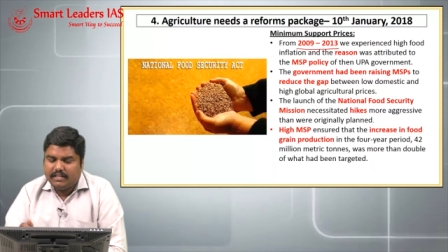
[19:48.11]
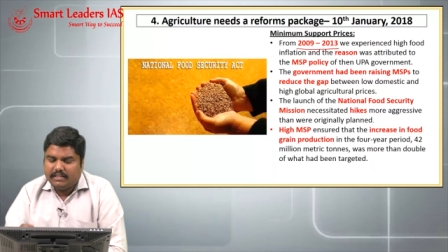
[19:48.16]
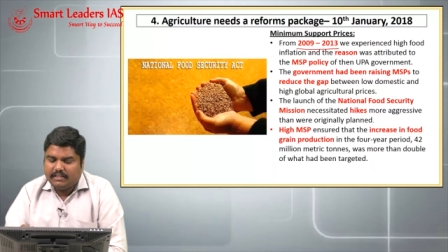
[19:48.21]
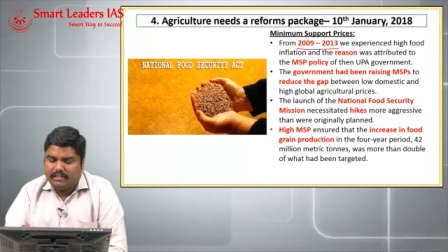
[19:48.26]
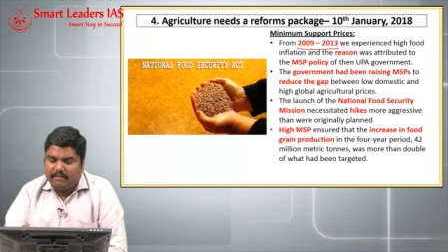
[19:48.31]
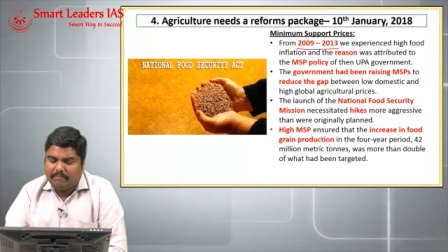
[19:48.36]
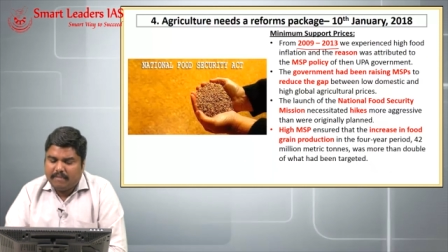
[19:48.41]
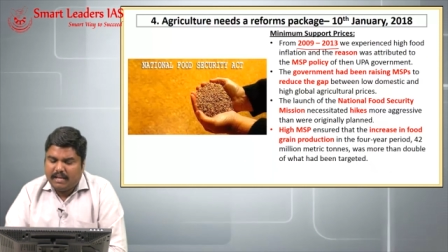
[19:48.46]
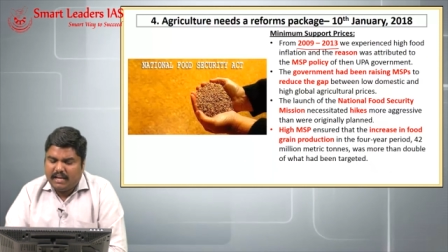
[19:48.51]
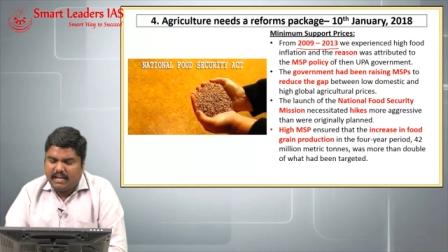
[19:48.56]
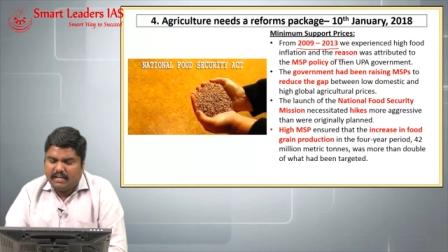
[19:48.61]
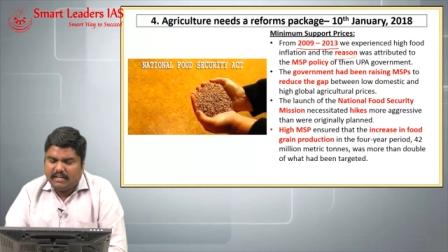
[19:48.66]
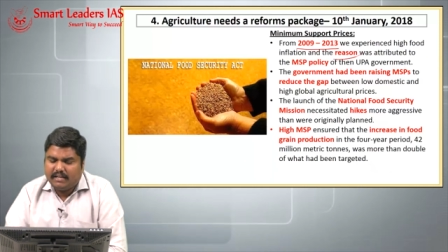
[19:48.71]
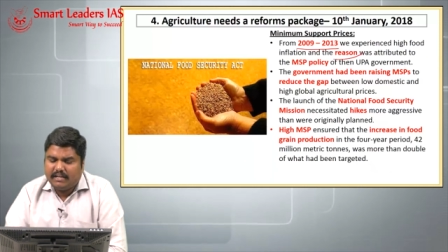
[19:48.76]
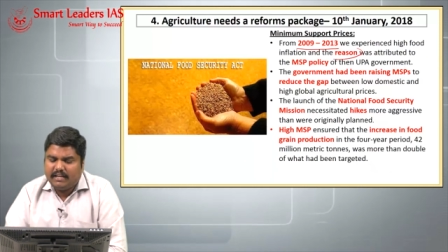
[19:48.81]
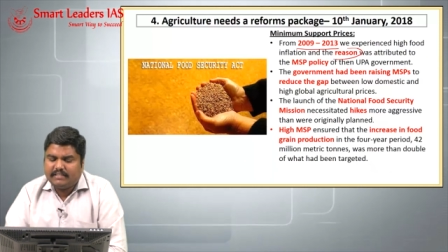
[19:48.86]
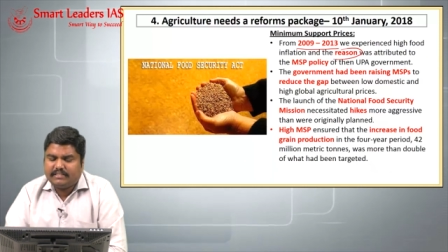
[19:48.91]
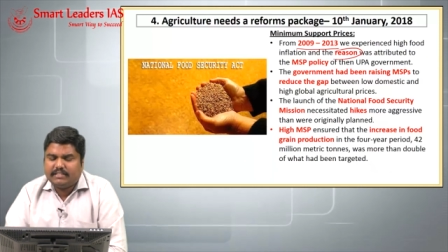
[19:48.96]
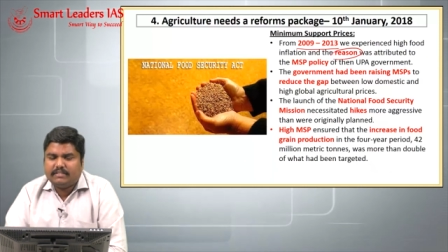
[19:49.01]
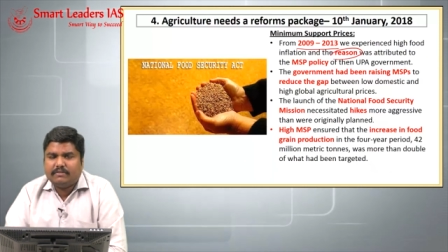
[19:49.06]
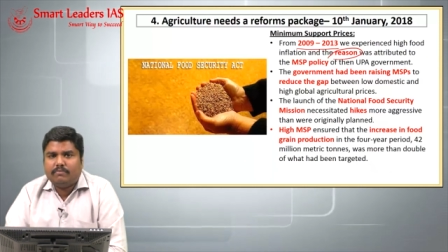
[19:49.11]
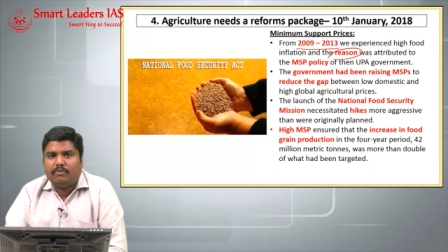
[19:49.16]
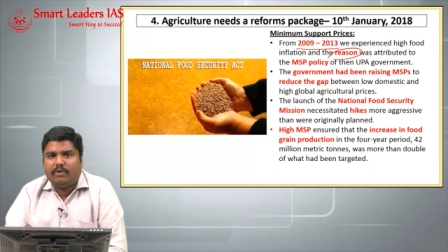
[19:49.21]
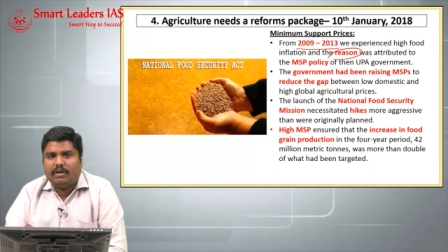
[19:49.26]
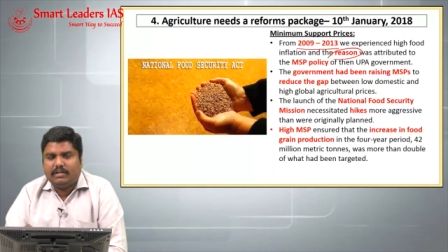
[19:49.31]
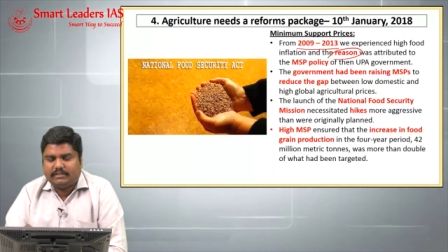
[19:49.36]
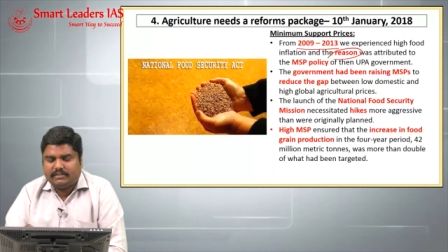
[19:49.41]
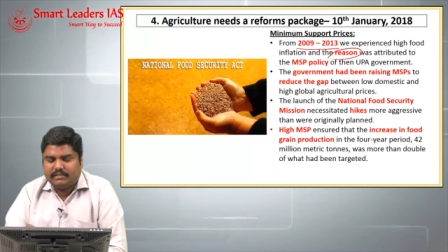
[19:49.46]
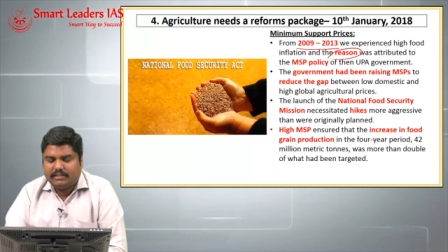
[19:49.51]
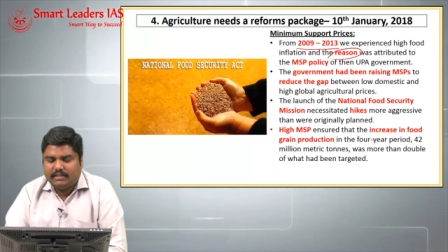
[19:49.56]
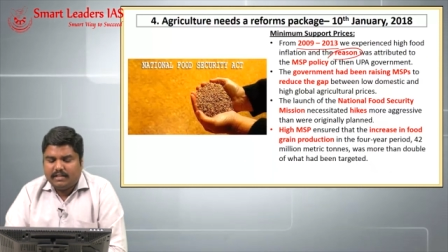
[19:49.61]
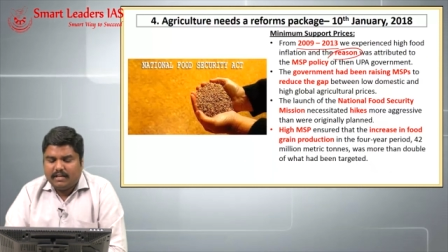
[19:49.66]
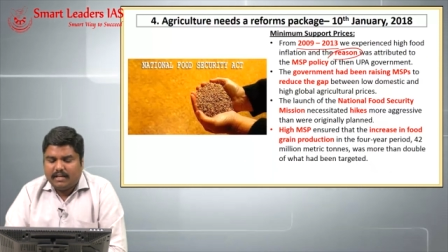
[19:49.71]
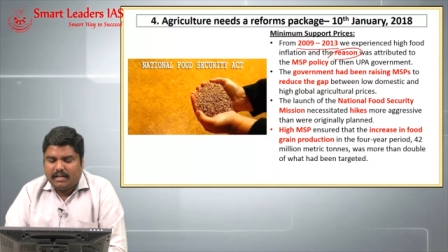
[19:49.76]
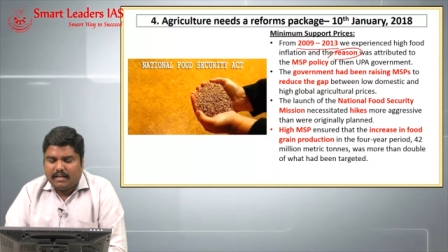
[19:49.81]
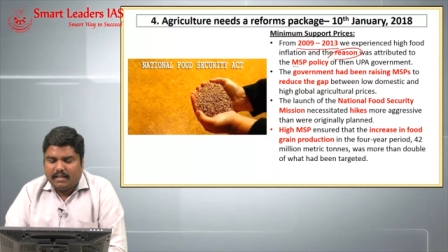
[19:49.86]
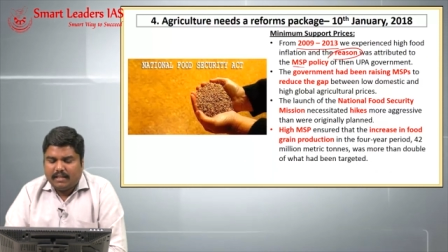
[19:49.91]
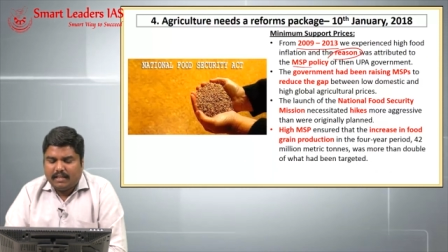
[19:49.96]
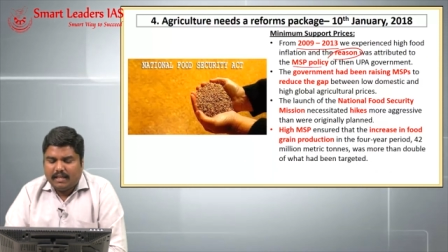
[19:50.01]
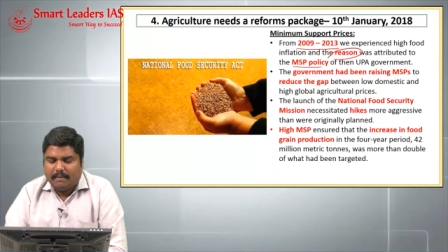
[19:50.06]
The main reason was
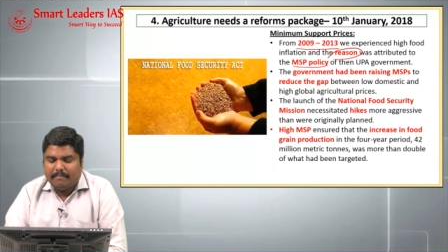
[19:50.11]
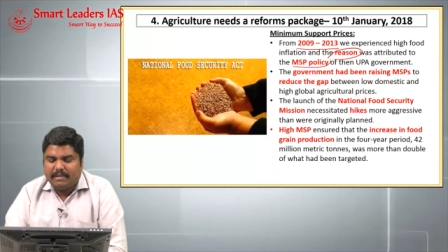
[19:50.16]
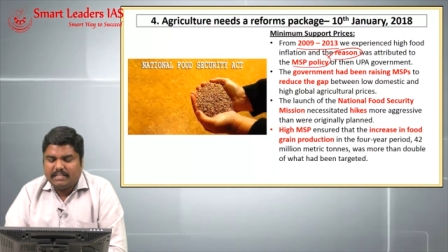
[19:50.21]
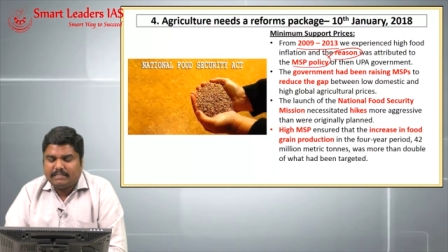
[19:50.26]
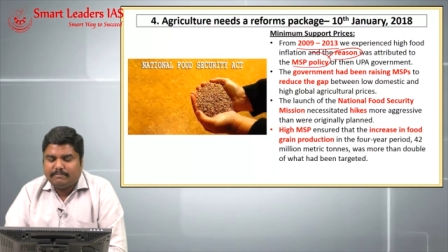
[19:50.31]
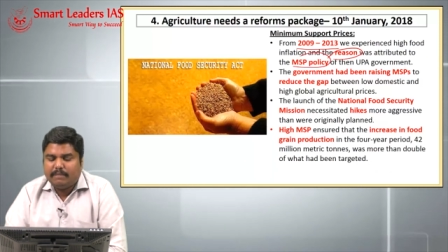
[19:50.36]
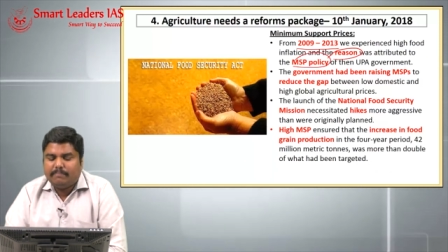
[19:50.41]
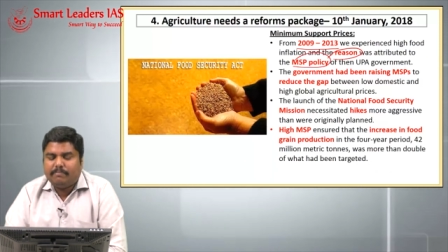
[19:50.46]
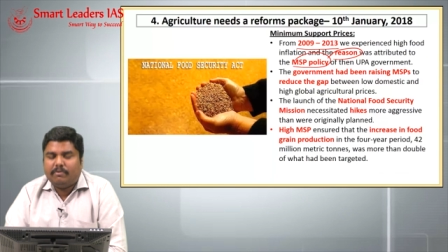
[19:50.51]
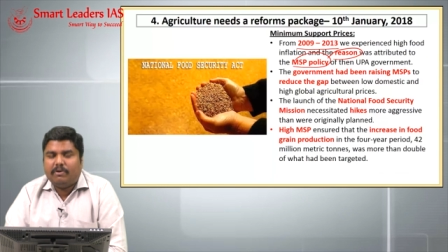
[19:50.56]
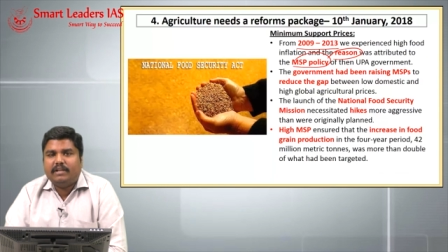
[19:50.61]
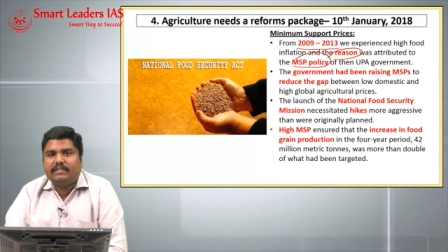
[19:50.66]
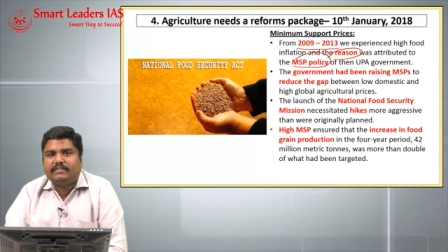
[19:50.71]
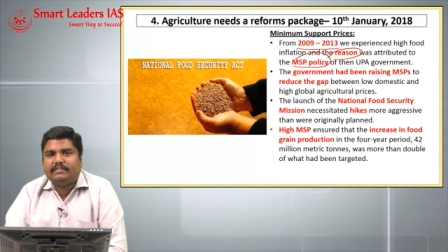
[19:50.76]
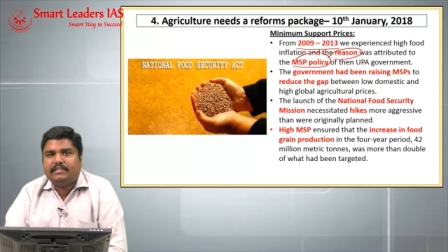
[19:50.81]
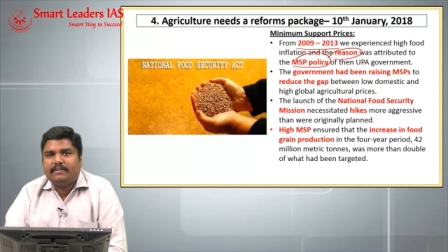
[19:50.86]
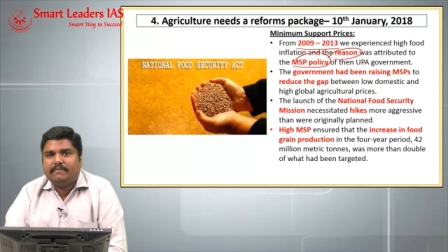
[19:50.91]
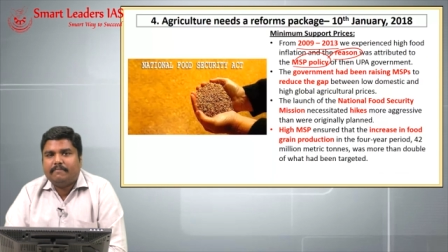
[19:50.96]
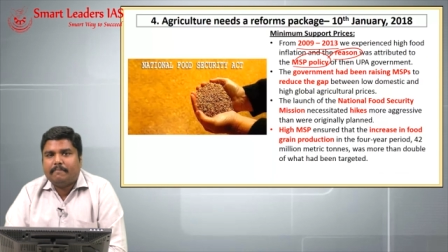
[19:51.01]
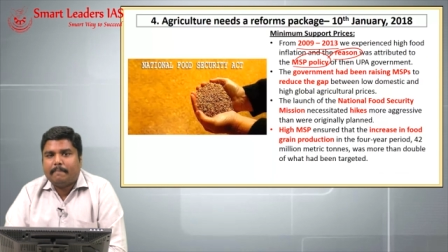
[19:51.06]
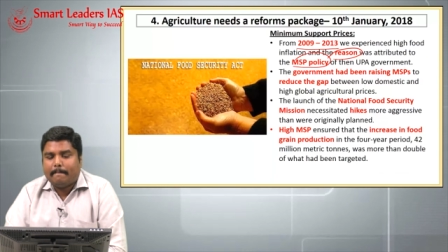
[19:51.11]
MSP policy.